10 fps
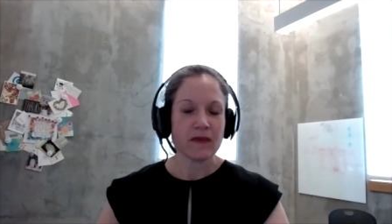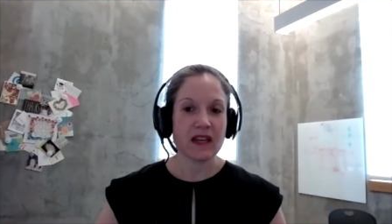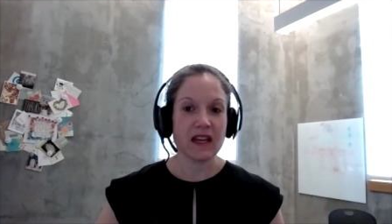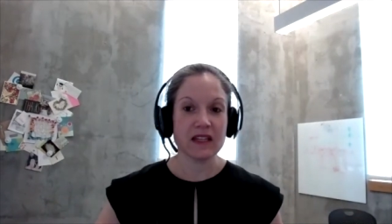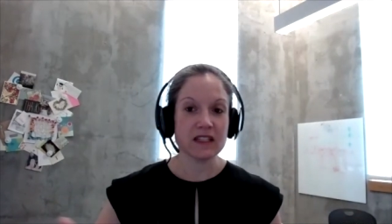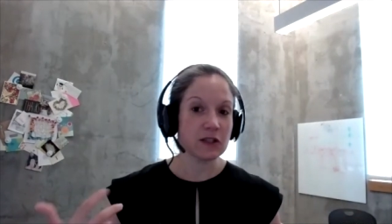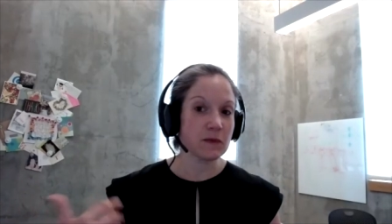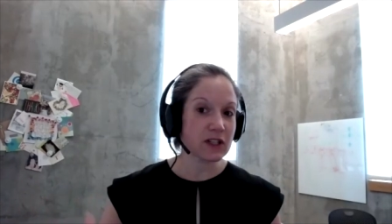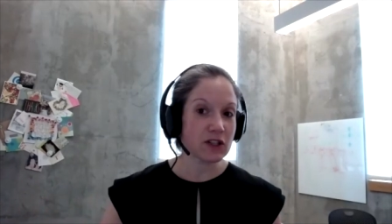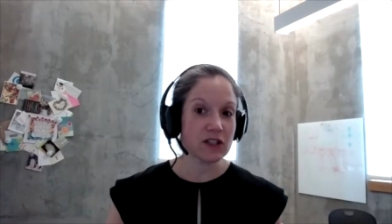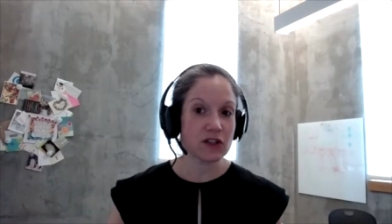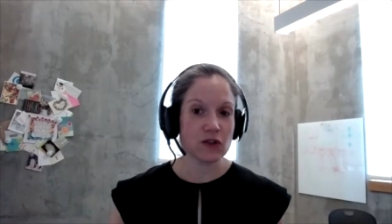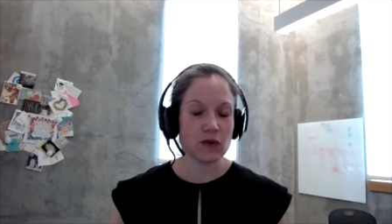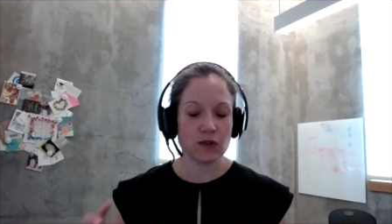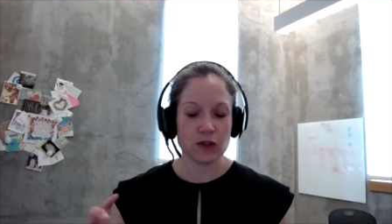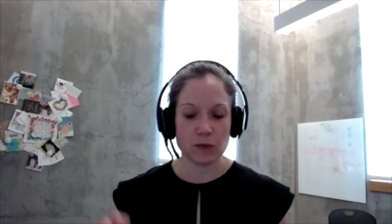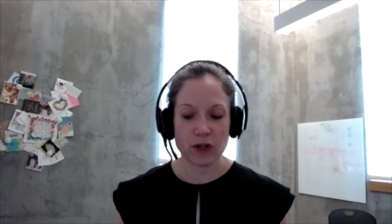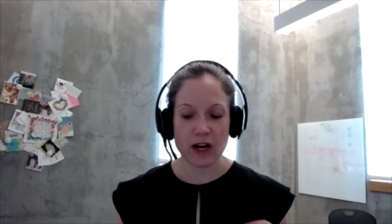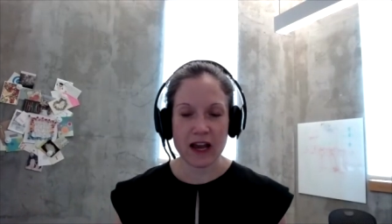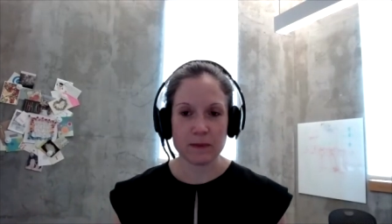and especially students
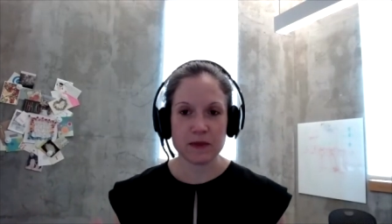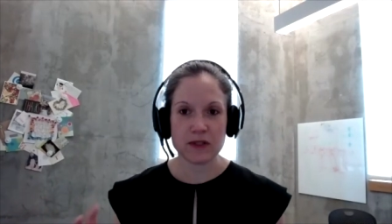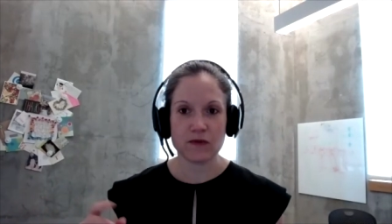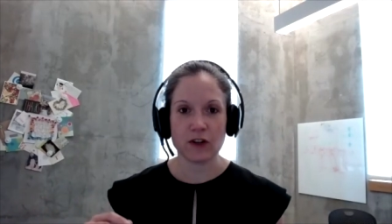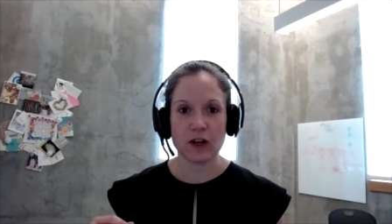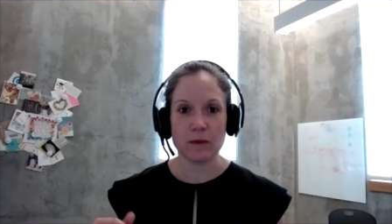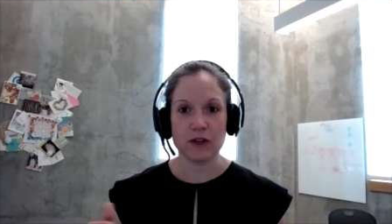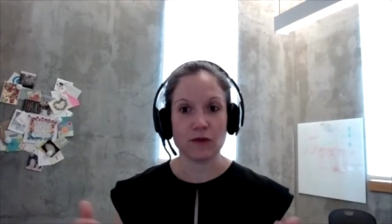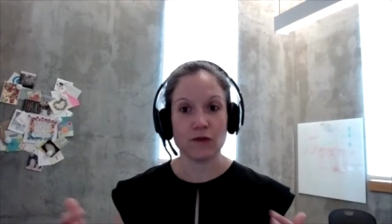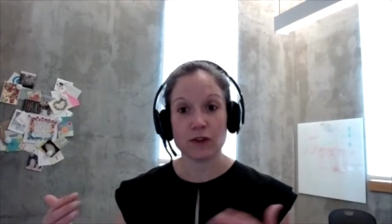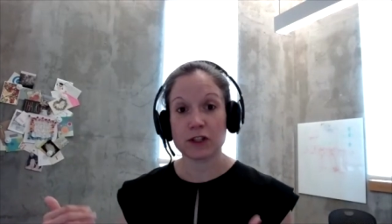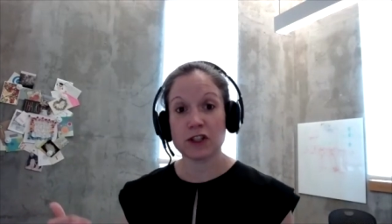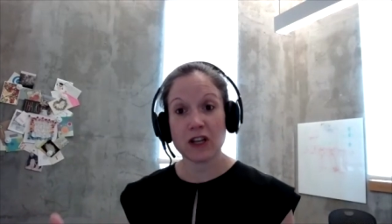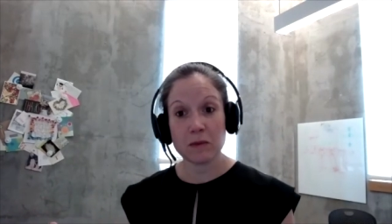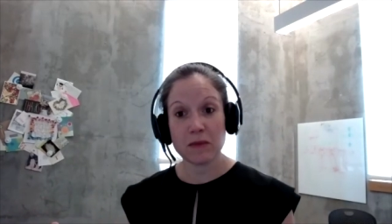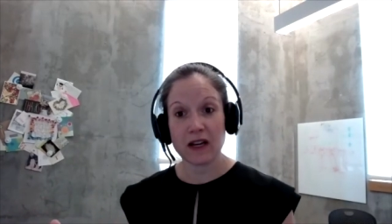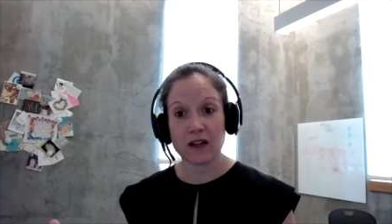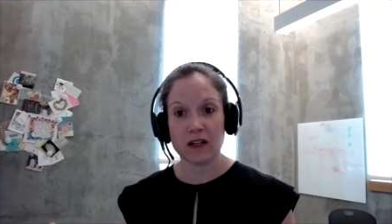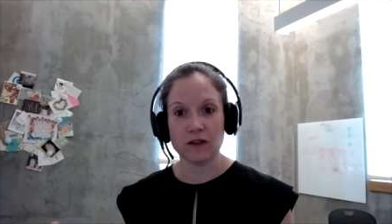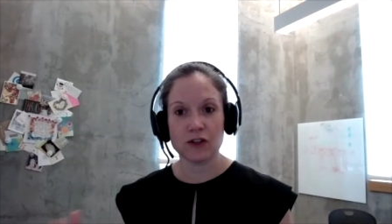perhaps from you know first gen
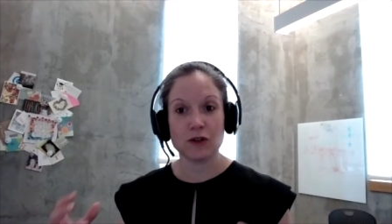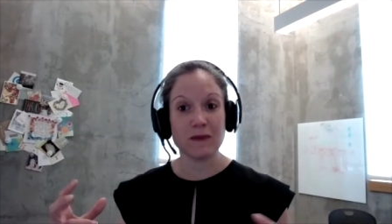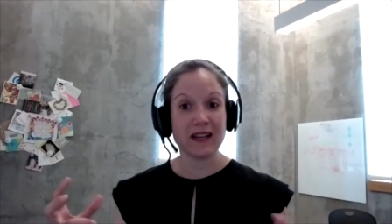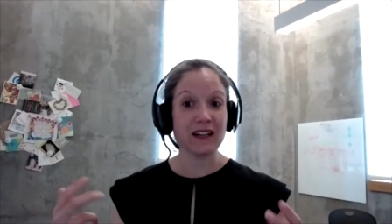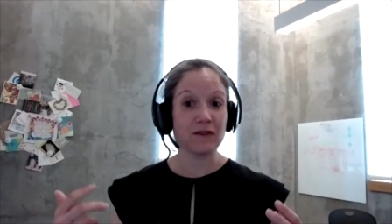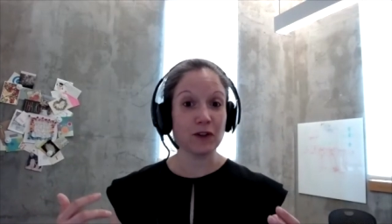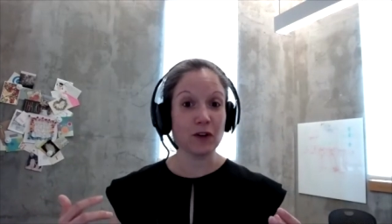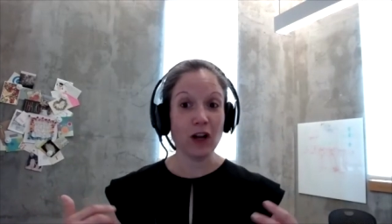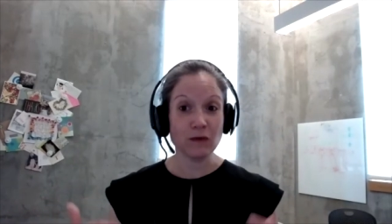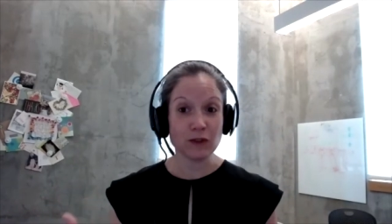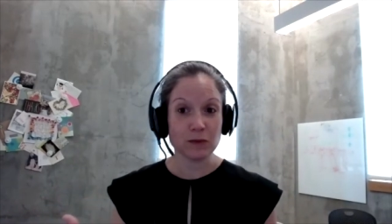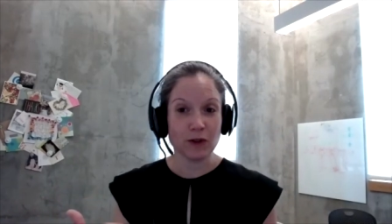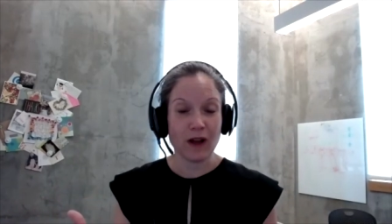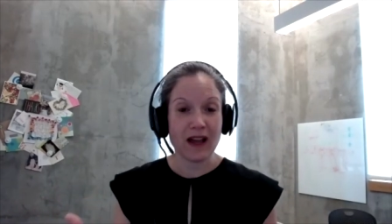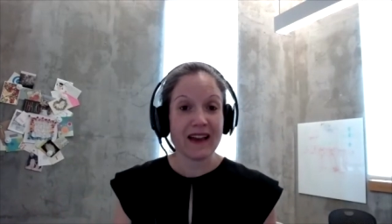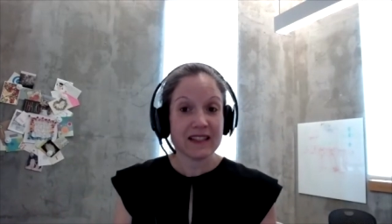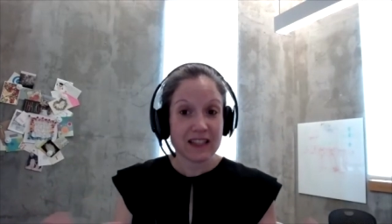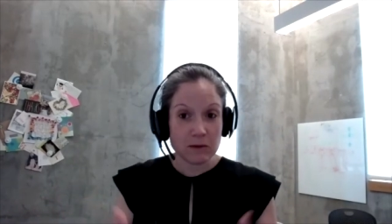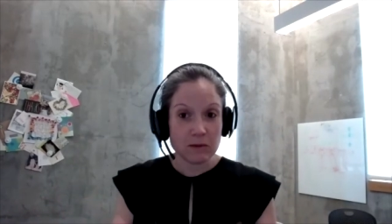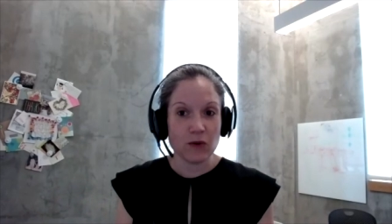backgrounds who may not feel comfortable
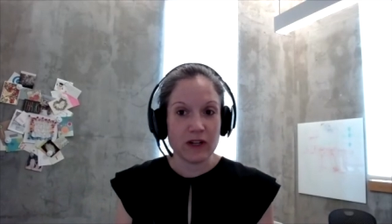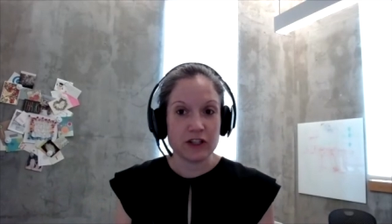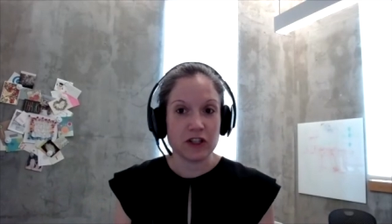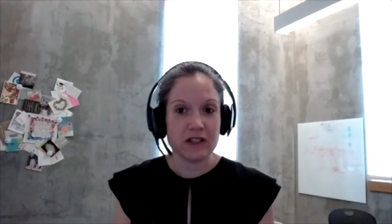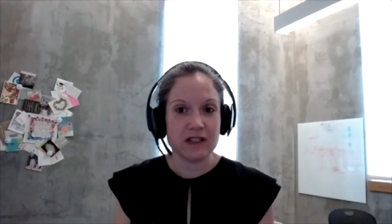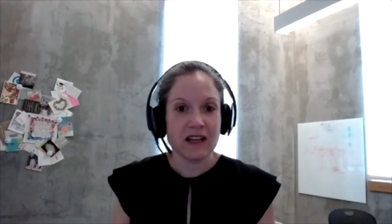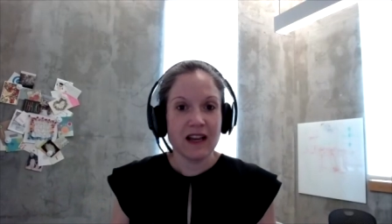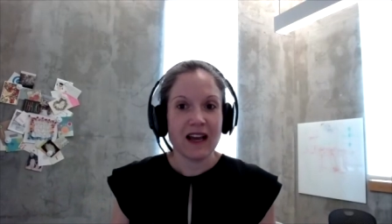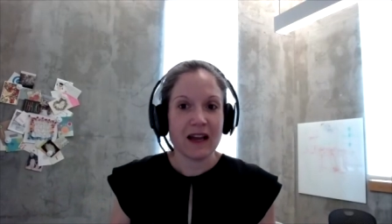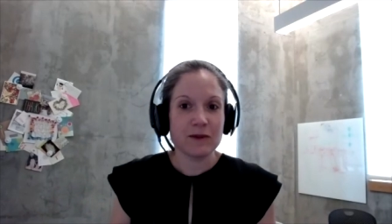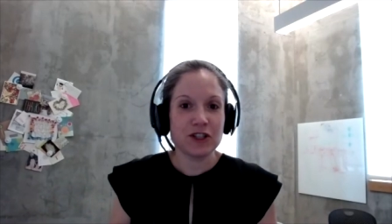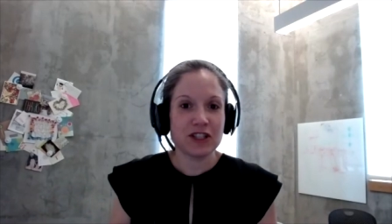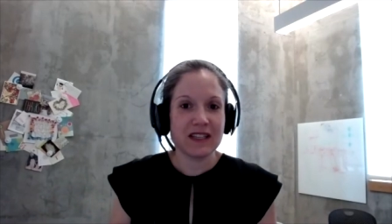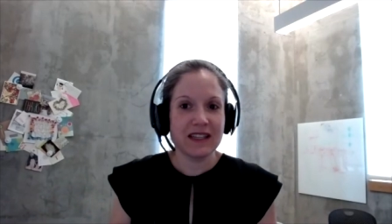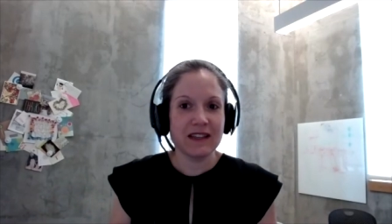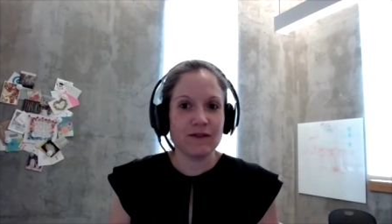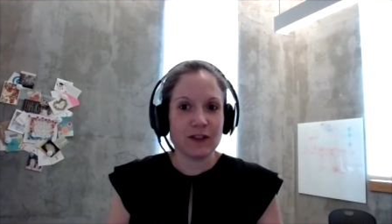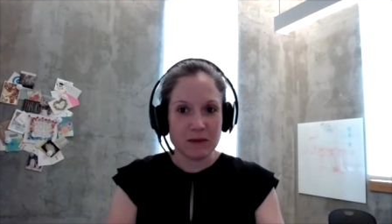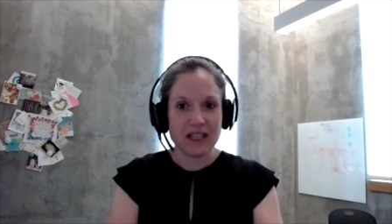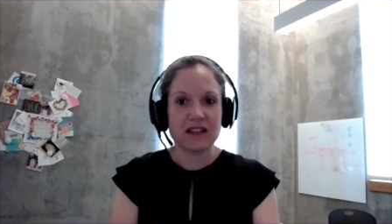asking me questions i would just give
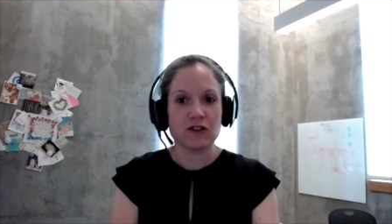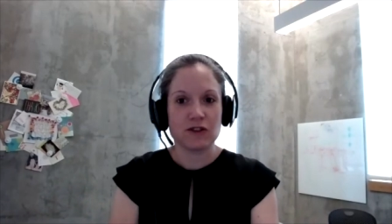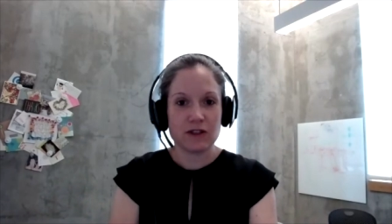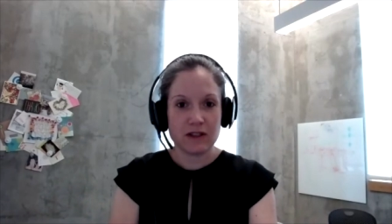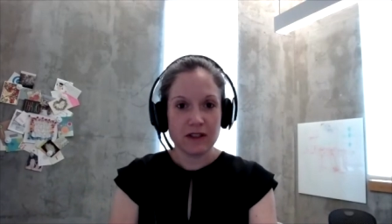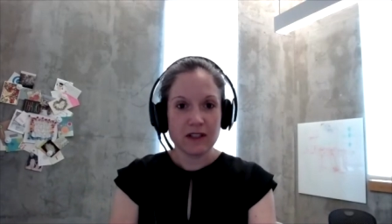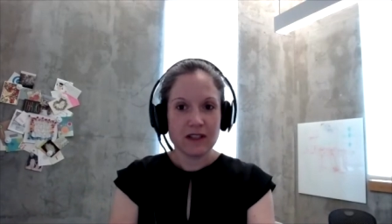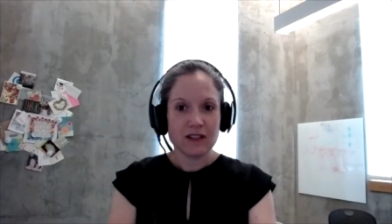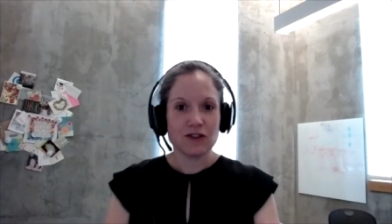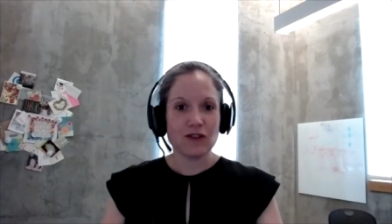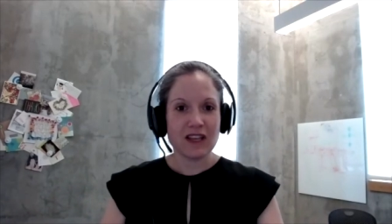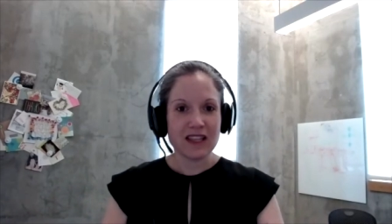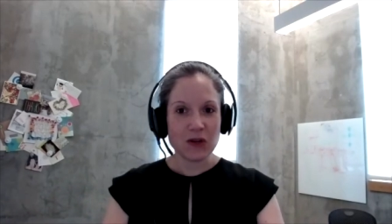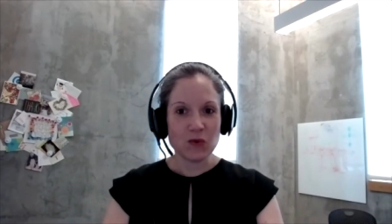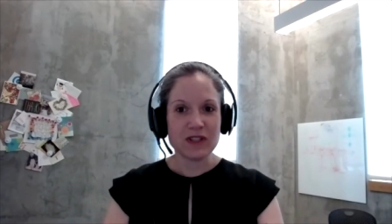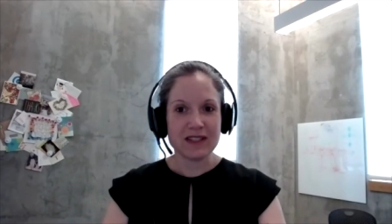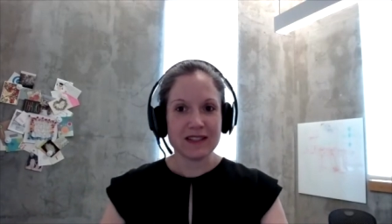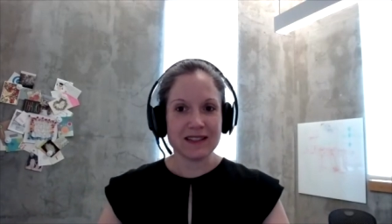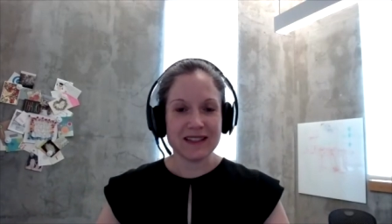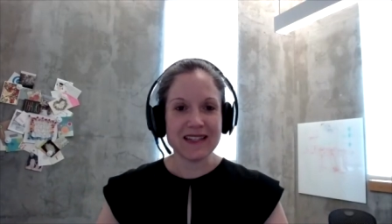them the answers so then they wouldn't
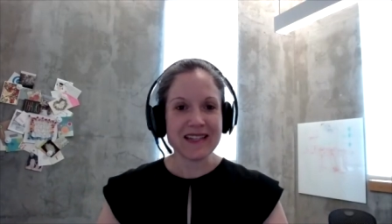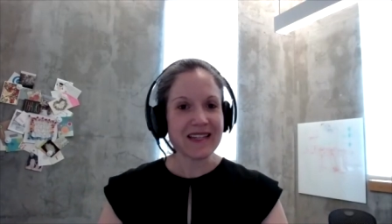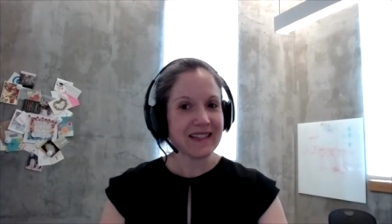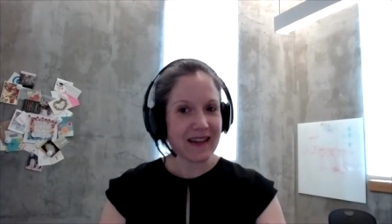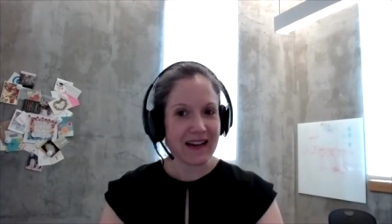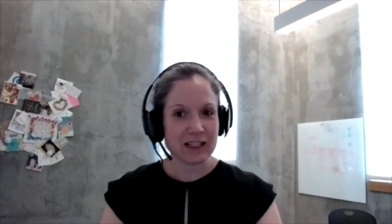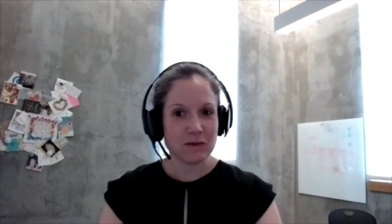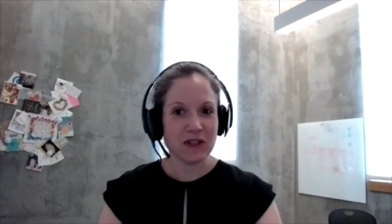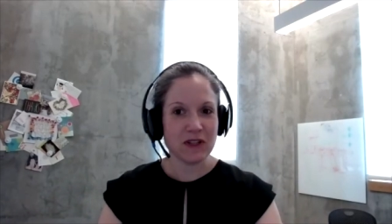need to ask me